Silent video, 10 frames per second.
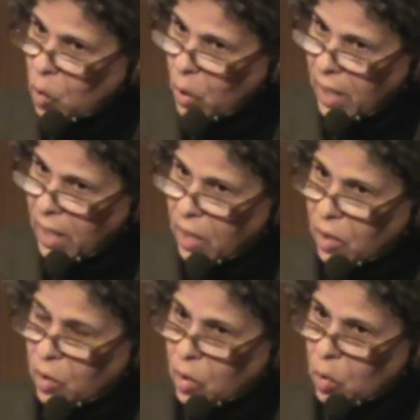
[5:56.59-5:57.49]
you
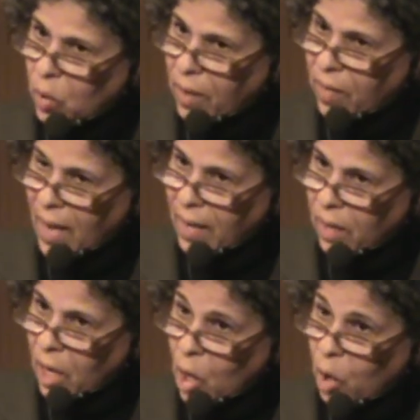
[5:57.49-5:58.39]
hear during that,
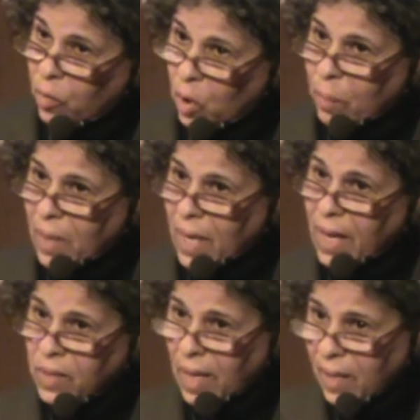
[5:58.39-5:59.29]
for me
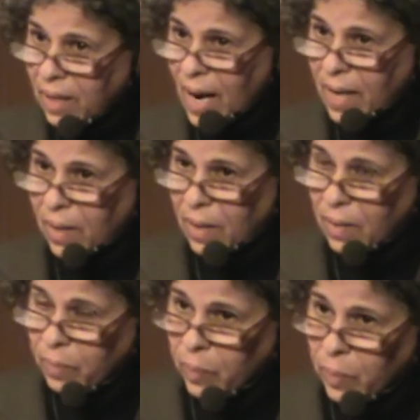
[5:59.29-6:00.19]
as an Iraqi,